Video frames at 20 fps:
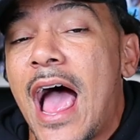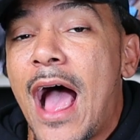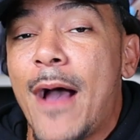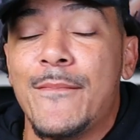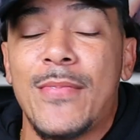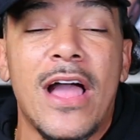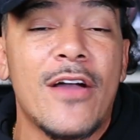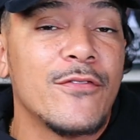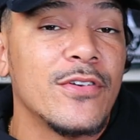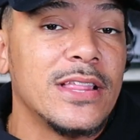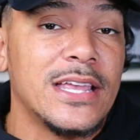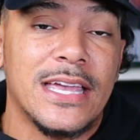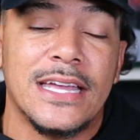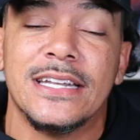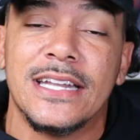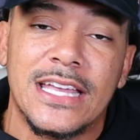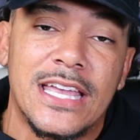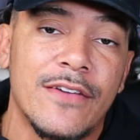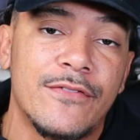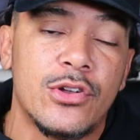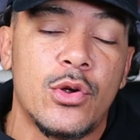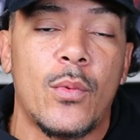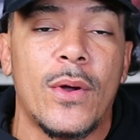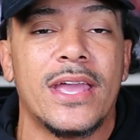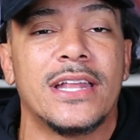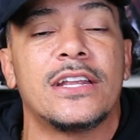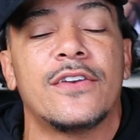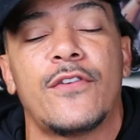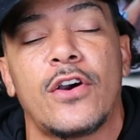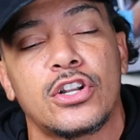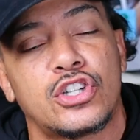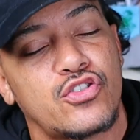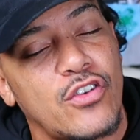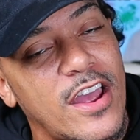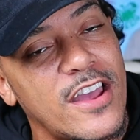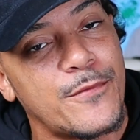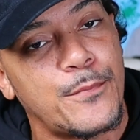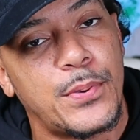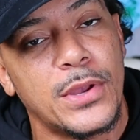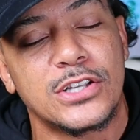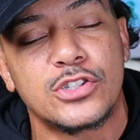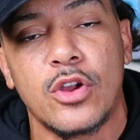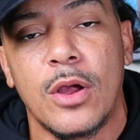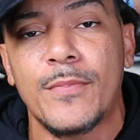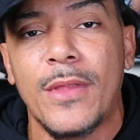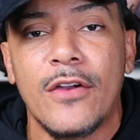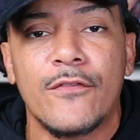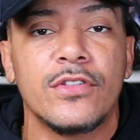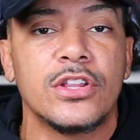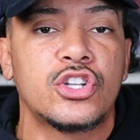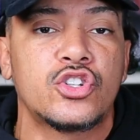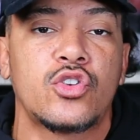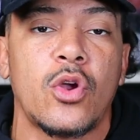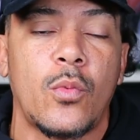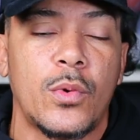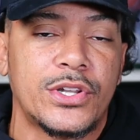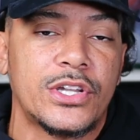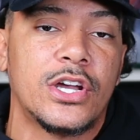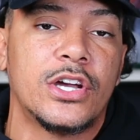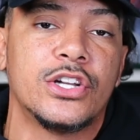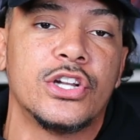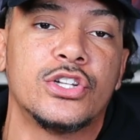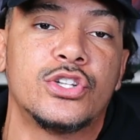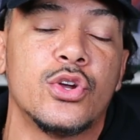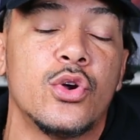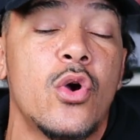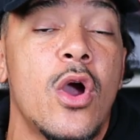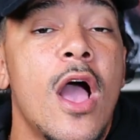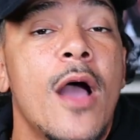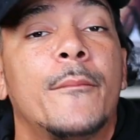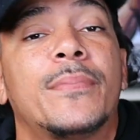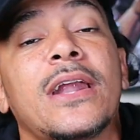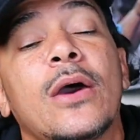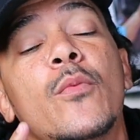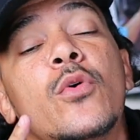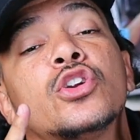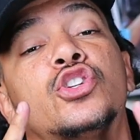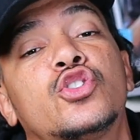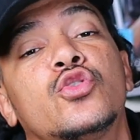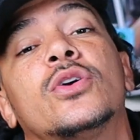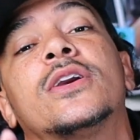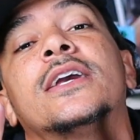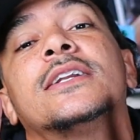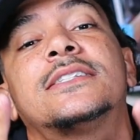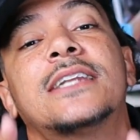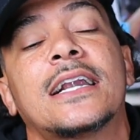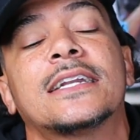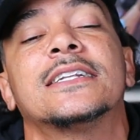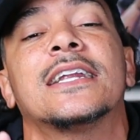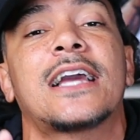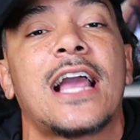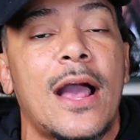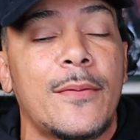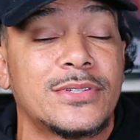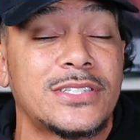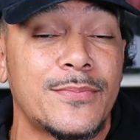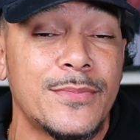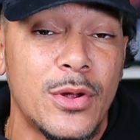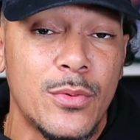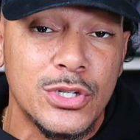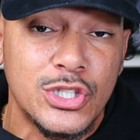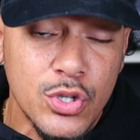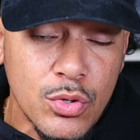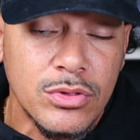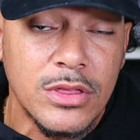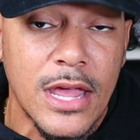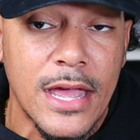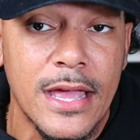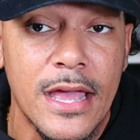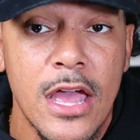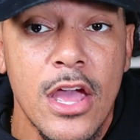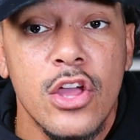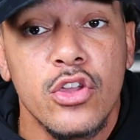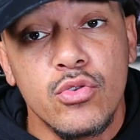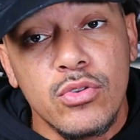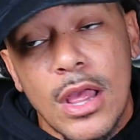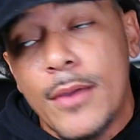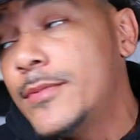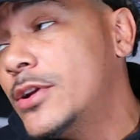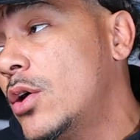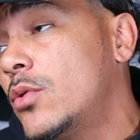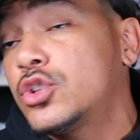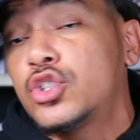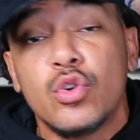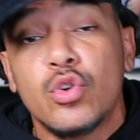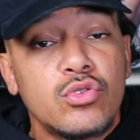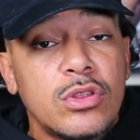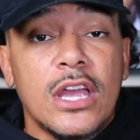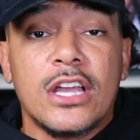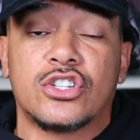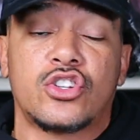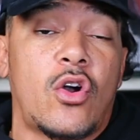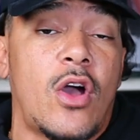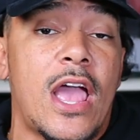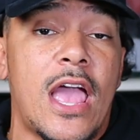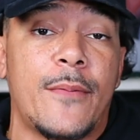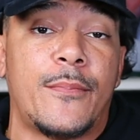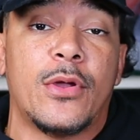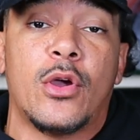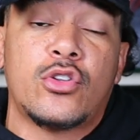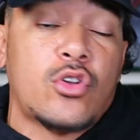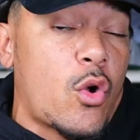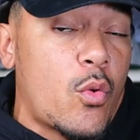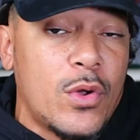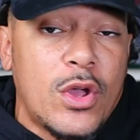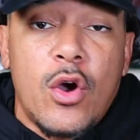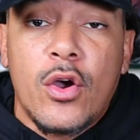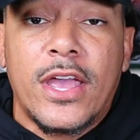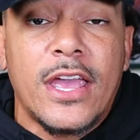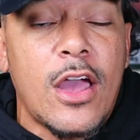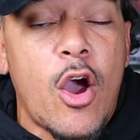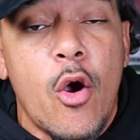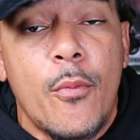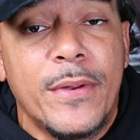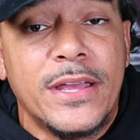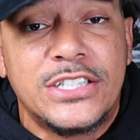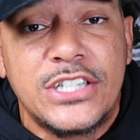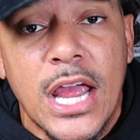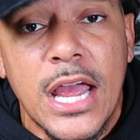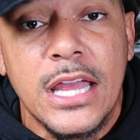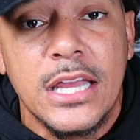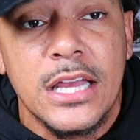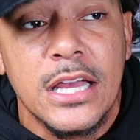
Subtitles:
I'm not really into giving away any of our draft picks, so I'm not really sure what they're gonna do. But I want you to get down in the comments and know what you think. You let me know what you think is gonna happen. Are we gonna get OBJ?